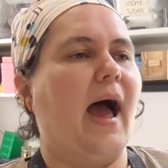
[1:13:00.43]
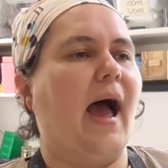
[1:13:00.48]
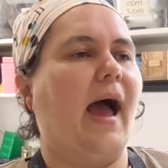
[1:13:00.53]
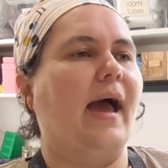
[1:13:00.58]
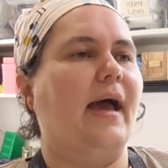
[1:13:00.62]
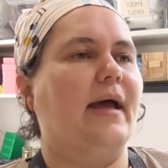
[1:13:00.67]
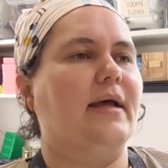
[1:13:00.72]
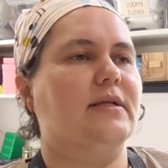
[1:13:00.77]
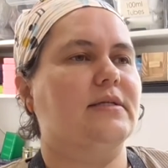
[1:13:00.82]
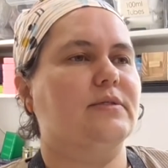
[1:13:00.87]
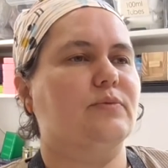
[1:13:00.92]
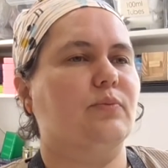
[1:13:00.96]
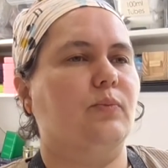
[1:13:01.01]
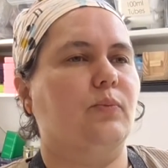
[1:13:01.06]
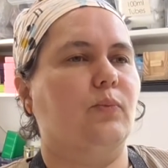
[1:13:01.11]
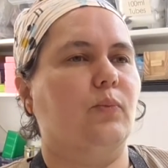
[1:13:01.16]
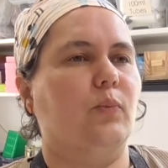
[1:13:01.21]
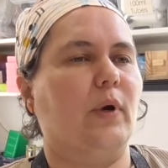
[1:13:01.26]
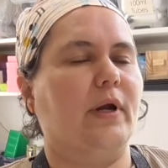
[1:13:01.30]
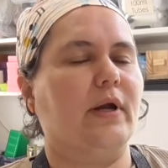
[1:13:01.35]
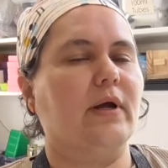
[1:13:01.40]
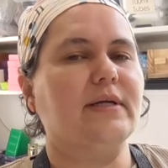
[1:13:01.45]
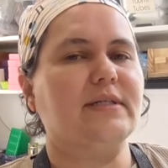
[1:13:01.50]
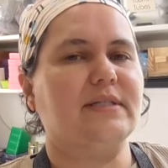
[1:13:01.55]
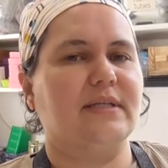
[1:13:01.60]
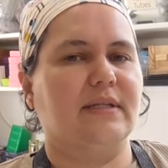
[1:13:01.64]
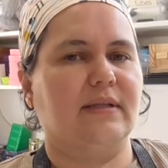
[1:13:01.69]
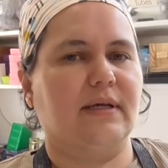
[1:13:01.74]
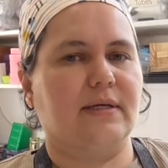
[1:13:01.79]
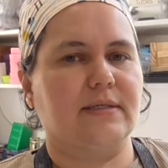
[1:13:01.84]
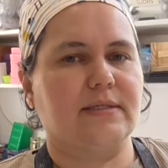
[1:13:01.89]
And when I
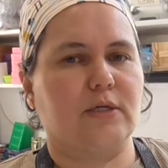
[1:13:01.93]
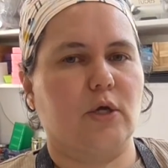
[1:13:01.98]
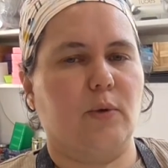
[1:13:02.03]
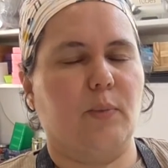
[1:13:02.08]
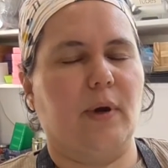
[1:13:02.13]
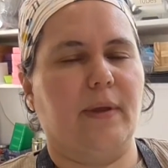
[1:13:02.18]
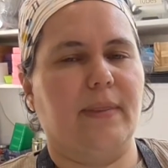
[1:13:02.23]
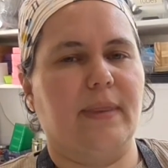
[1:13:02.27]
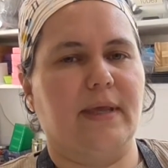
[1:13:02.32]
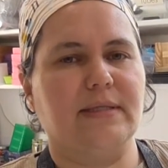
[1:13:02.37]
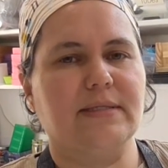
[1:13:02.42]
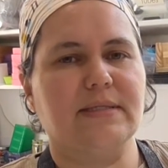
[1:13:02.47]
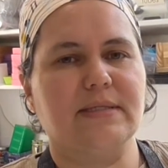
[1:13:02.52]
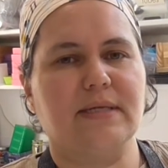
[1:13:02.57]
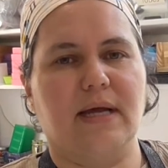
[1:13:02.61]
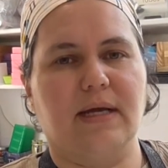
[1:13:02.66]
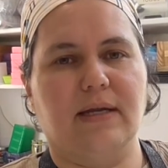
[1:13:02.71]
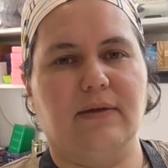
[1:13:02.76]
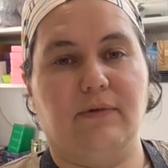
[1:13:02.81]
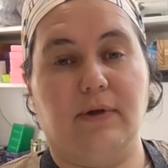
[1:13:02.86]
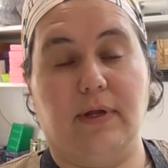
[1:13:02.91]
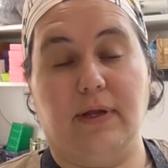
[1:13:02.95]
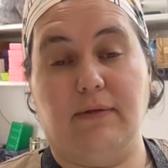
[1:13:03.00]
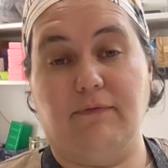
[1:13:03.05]
did that soap, I then started